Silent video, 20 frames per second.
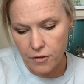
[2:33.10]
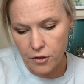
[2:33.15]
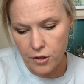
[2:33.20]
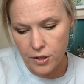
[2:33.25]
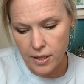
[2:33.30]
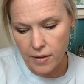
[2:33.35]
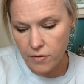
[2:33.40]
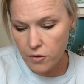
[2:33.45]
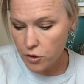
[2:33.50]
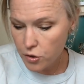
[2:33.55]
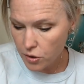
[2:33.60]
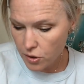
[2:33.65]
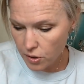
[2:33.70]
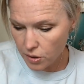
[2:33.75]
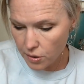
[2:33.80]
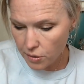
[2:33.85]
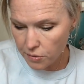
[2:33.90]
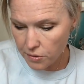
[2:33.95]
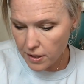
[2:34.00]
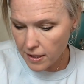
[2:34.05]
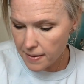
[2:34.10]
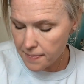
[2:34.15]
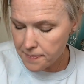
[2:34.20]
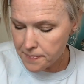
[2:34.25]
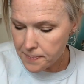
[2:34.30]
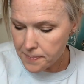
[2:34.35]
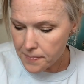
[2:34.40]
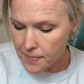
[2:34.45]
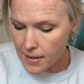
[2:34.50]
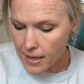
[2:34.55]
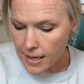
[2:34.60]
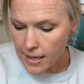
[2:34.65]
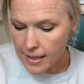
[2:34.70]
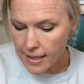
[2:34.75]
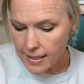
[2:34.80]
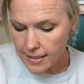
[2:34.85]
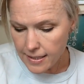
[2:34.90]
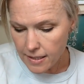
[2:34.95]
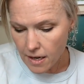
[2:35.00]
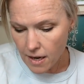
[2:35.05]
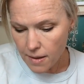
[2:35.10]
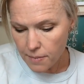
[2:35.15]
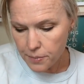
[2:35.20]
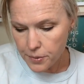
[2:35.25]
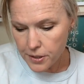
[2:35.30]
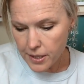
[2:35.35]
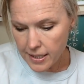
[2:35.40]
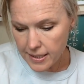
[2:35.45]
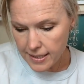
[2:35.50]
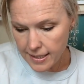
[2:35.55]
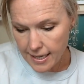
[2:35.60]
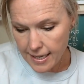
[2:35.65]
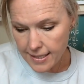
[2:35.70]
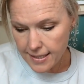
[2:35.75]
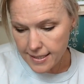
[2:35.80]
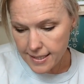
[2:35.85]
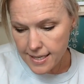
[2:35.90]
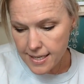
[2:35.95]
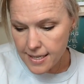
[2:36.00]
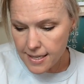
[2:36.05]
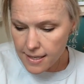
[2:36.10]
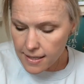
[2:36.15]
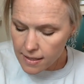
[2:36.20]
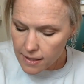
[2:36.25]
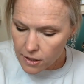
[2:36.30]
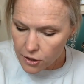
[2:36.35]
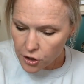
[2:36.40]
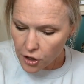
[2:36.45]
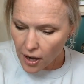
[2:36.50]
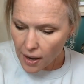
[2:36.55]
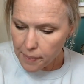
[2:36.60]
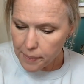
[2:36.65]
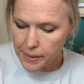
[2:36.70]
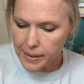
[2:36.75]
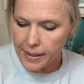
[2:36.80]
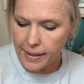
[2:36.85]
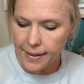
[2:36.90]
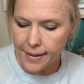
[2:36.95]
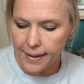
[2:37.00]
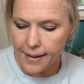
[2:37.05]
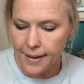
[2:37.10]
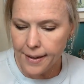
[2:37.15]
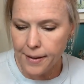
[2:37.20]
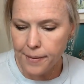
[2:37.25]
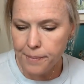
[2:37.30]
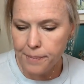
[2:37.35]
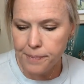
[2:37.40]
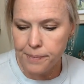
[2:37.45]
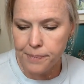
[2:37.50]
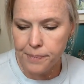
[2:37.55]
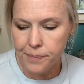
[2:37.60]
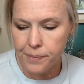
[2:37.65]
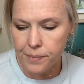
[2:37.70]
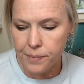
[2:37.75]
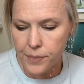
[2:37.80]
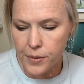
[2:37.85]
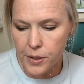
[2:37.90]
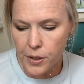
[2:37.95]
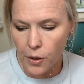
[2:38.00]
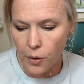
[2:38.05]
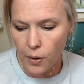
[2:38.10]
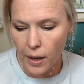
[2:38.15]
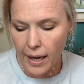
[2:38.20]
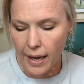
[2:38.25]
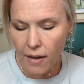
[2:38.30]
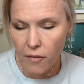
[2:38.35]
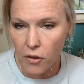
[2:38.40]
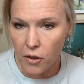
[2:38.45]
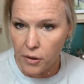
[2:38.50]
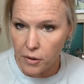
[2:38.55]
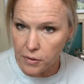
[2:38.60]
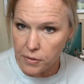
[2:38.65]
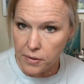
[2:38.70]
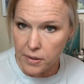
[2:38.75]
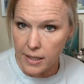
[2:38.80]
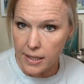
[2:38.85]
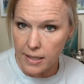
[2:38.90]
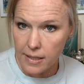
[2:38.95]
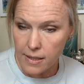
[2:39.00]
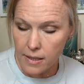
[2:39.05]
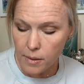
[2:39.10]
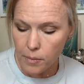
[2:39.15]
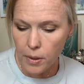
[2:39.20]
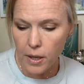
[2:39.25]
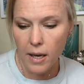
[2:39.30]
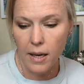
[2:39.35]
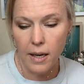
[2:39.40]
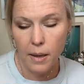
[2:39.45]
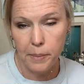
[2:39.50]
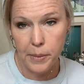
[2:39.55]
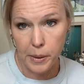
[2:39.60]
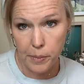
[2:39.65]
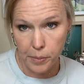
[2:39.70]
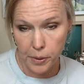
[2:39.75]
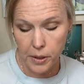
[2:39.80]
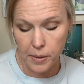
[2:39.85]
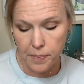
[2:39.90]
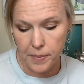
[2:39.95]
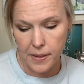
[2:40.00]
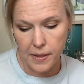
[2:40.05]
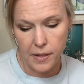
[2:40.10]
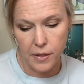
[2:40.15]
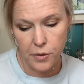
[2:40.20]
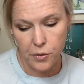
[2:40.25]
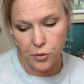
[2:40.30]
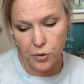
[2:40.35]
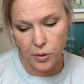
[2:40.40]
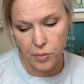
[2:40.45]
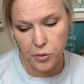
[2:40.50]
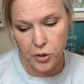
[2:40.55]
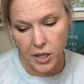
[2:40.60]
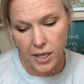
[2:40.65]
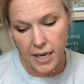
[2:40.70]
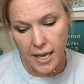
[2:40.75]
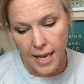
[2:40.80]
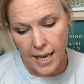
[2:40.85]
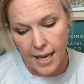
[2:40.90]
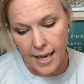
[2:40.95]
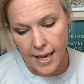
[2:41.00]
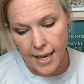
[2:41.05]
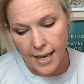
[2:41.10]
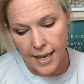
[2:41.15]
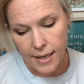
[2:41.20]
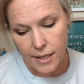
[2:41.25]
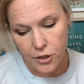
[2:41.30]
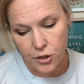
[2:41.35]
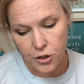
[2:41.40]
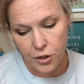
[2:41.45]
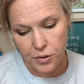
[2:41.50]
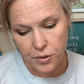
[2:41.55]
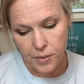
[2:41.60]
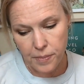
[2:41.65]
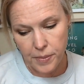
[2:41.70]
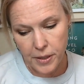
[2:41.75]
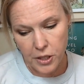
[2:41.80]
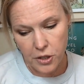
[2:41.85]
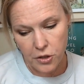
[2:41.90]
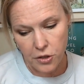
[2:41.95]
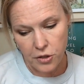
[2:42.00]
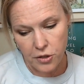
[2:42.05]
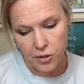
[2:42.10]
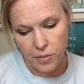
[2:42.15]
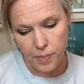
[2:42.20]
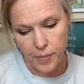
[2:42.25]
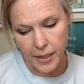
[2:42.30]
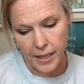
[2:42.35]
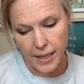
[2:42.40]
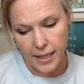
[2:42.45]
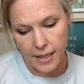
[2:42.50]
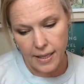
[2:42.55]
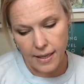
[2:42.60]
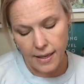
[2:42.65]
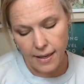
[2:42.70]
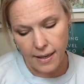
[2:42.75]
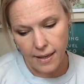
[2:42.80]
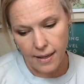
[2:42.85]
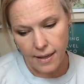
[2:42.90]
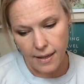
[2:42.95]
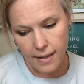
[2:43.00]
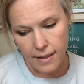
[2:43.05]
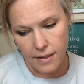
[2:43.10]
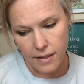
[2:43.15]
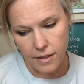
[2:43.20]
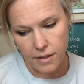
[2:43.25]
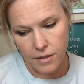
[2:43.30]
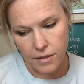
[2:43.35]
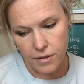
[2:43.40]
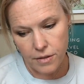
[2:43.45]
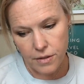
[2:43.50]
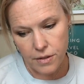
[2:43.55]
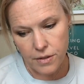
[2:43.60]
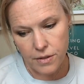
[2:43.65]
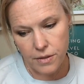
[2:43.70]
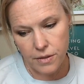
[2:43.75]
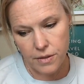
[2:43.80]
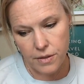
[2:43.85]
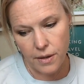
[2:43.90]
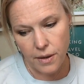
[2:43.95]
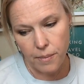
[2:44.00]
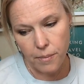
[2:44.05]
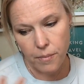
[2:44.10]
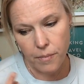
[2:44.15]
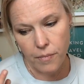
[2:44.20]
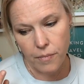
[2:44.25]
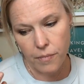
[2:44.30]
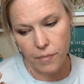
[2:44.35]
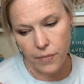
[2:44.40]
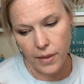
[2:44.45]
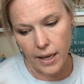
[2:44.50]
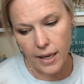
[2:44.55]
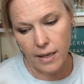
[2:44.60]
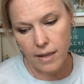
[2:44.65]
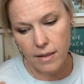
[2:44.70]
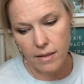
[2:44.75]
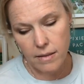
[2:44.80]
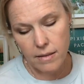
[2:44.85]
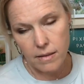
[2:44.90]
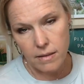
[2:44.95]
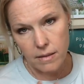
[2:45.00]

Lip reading: Lover Dovers clothing. That's an option. That's an Etsy shop. So I have all those links in the blog. I'm going to put them in the description and show some pictures, but there's some like